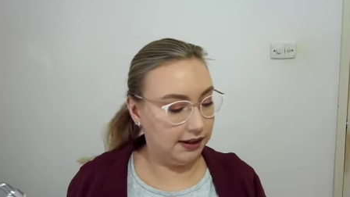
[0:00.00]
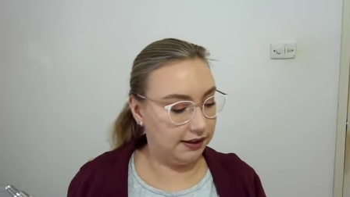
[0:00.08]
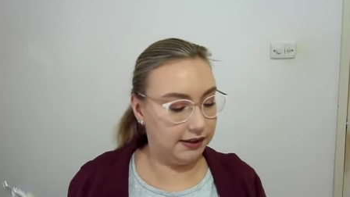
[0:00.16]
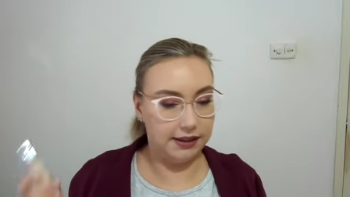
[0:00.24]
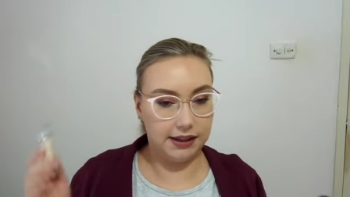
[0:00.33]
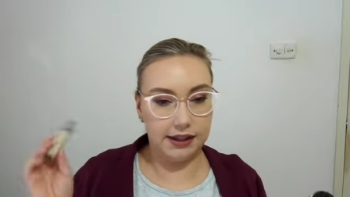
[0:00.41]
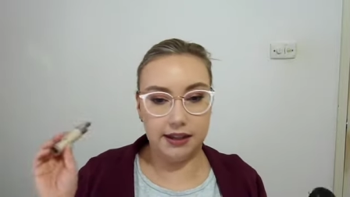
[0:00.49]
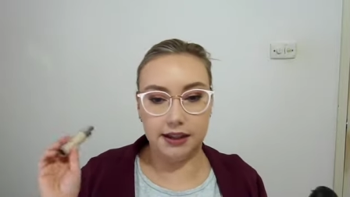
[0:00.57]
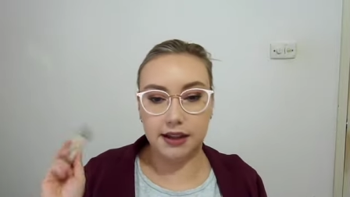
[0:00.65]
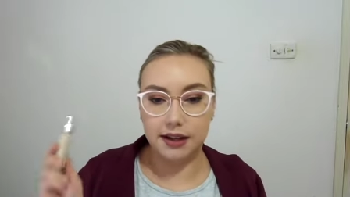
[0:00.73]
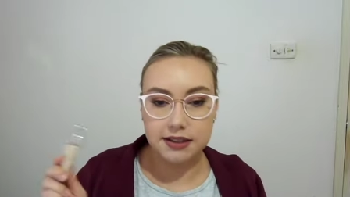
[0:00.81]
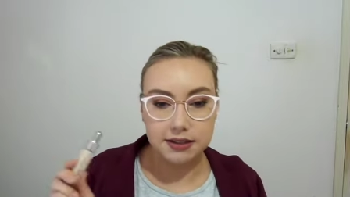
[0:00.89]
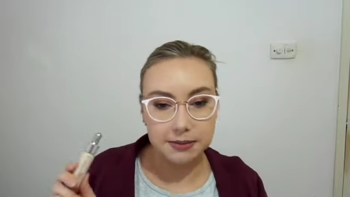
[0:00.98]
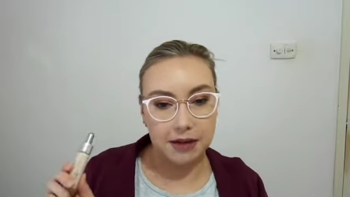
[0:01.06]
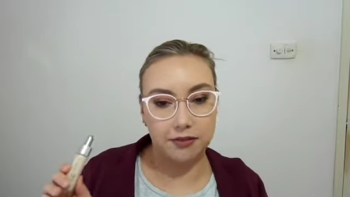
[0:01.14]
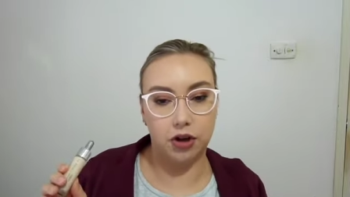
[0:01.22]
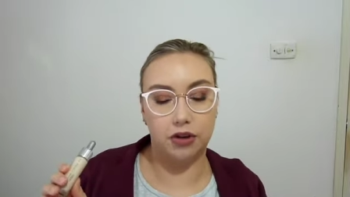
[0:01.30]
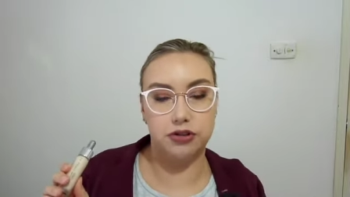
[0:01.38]
The custom
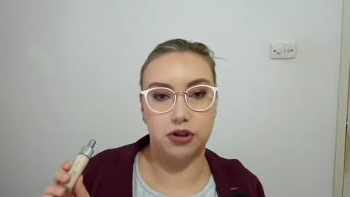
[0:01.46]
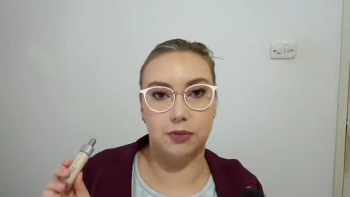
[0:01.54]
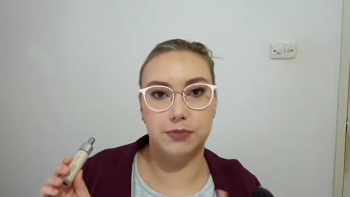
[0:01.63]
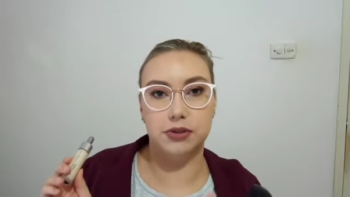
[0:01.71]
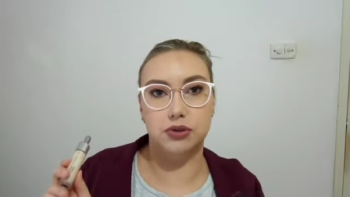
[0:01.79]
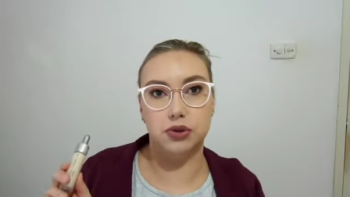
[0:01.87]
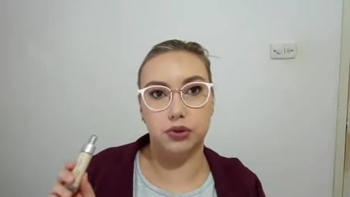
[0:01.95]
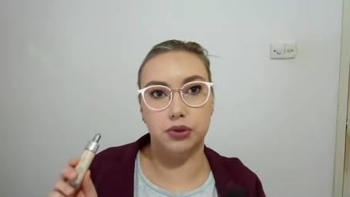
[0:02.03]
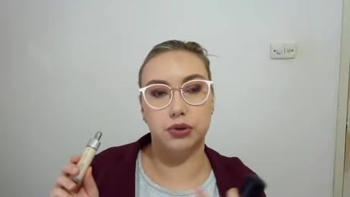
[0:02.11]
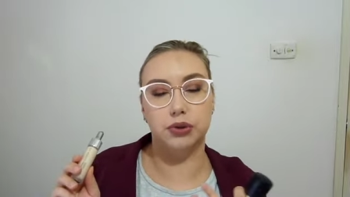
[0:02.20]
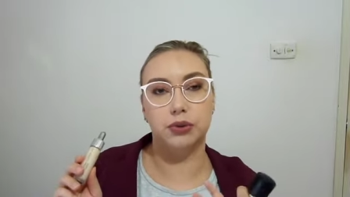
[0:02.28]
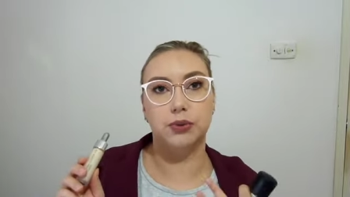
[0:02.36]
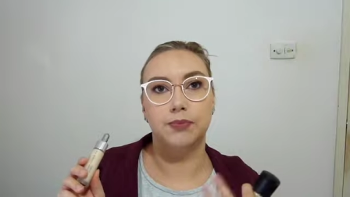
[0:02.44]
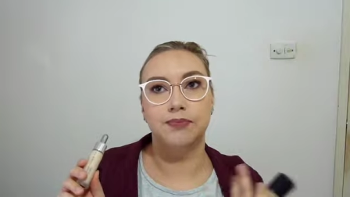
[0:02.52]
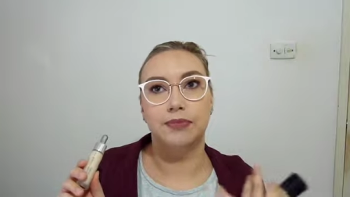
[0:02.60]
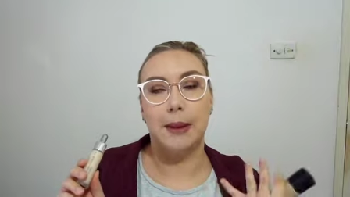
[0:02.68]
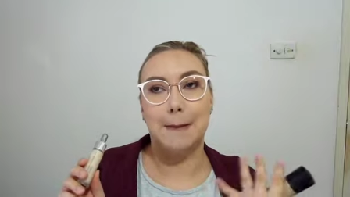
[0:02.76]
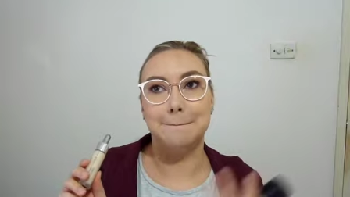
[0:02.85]
cover drops do
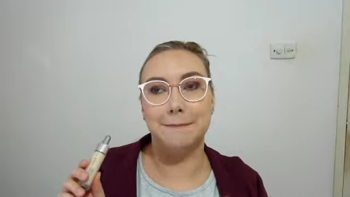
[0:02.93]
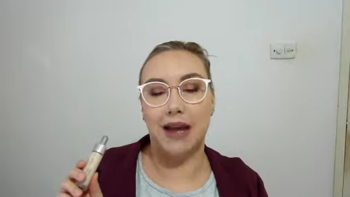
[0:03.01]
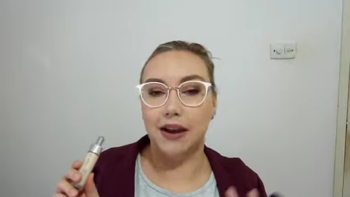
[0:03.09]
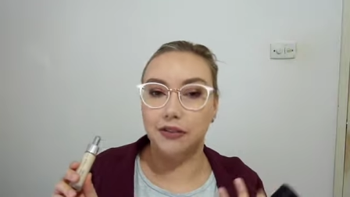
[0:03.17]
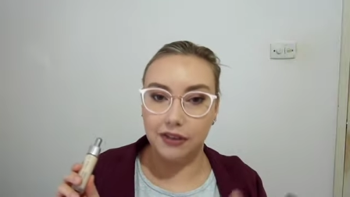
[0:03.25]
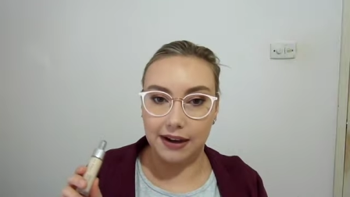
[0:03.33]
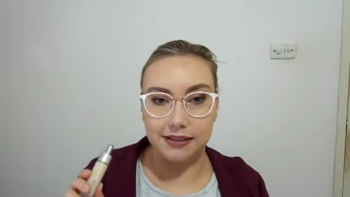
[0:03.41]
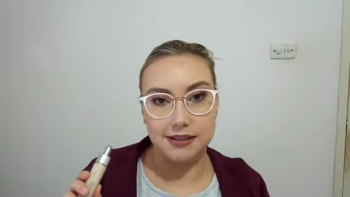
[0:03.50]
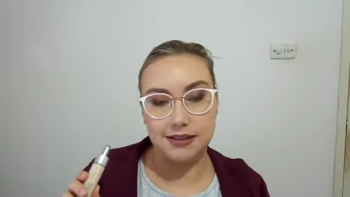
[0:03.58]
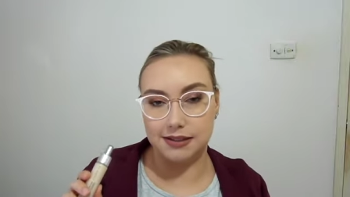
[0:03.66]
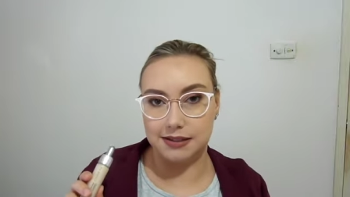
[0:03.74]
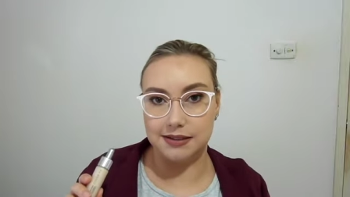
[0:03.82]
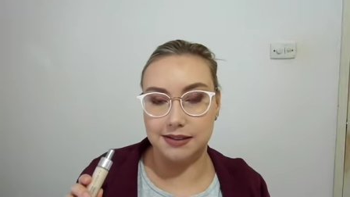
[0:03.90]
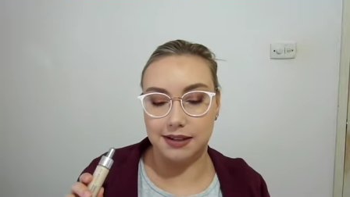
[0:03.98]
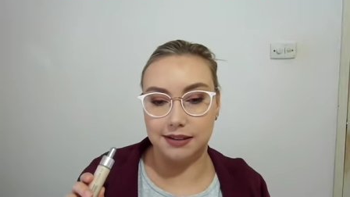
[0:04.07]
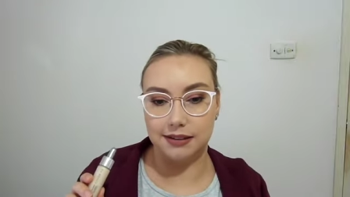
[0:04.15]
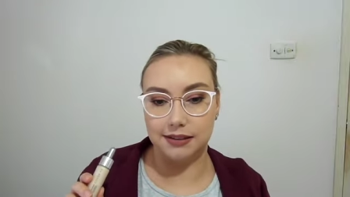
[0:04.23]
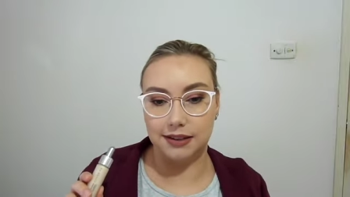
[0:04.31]
mattify the skin
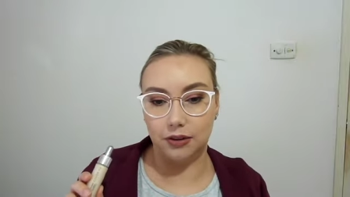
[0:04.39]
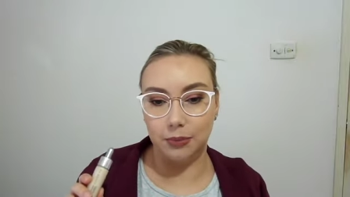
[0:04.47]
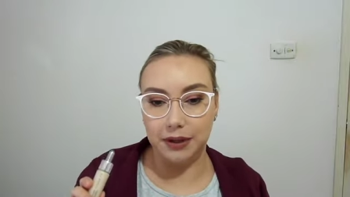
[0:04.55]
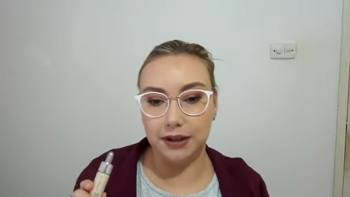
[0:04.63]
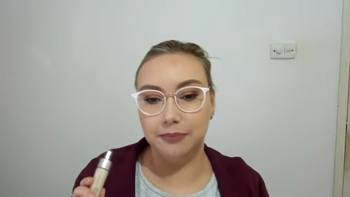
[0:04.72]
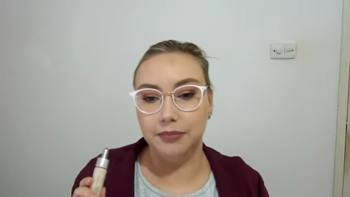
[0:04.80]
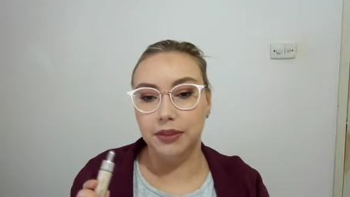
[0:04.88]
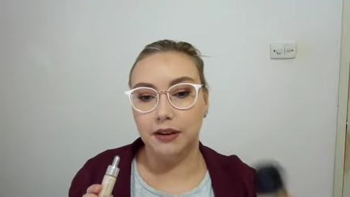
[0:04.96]
down a little bit.